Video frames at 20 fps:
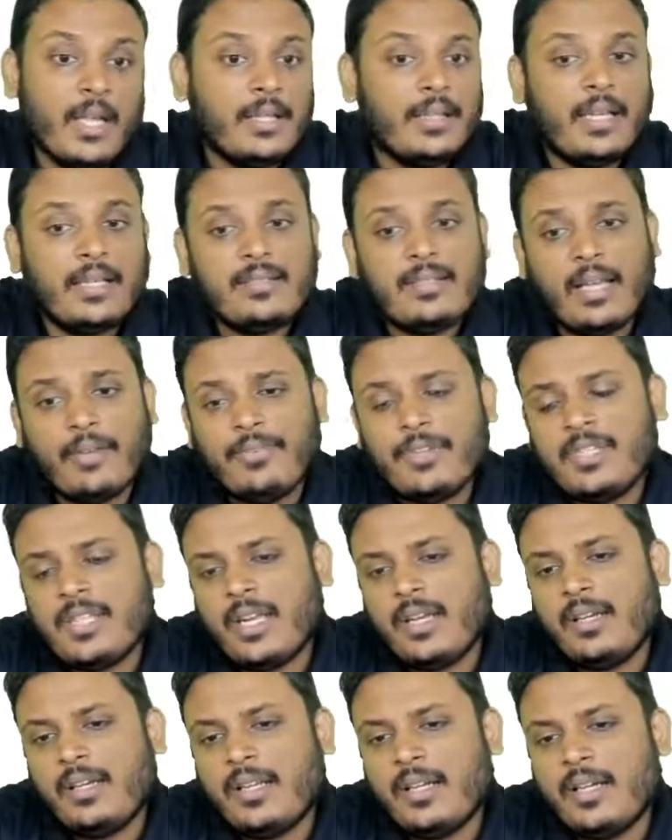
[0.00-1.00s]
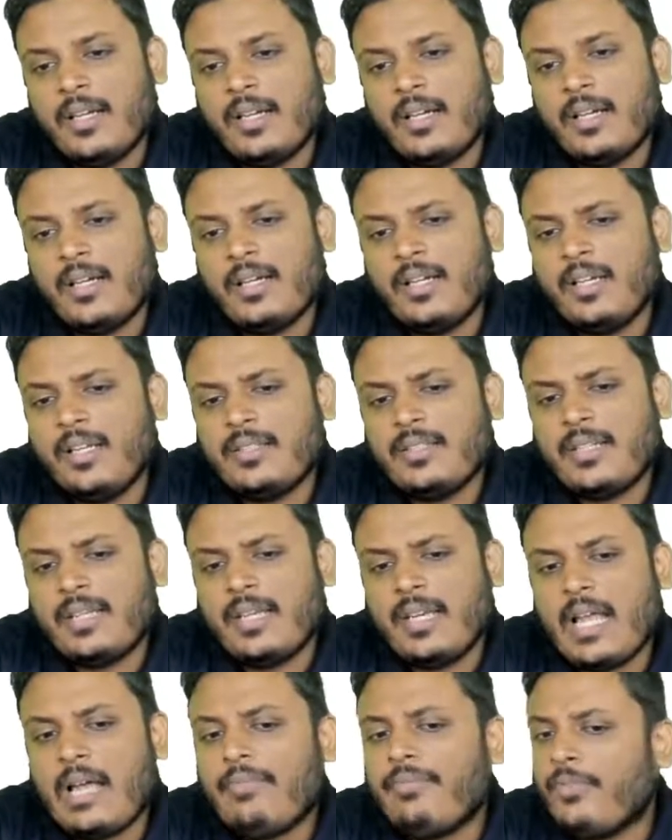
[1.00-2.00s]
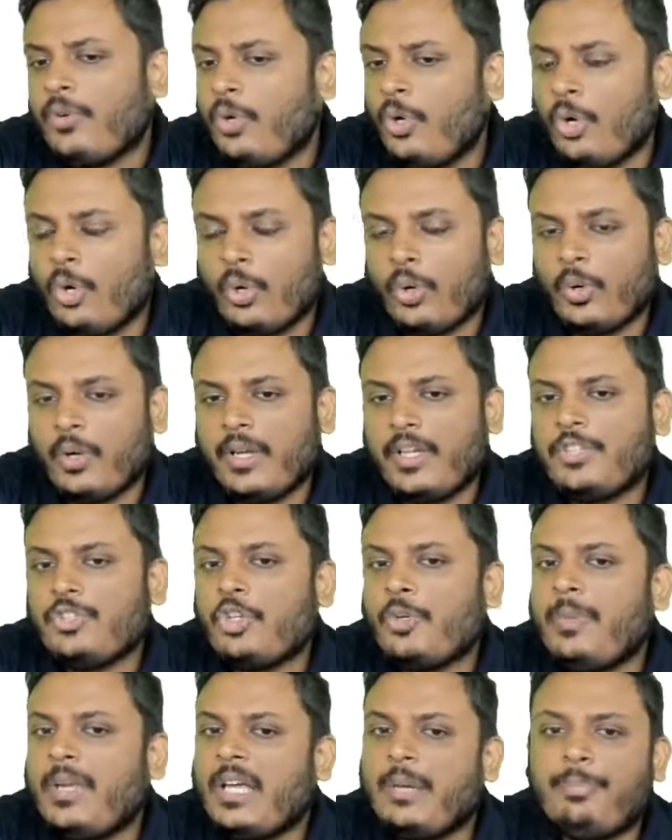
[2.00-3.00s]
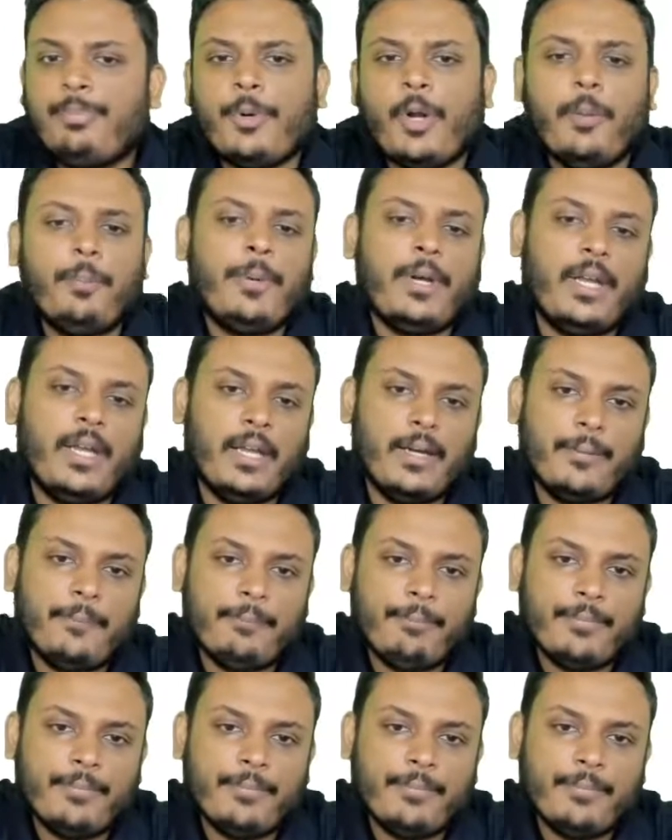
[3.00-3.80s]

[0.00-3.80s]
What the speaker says: That sufficient, is it enough? No, it should be appropriate.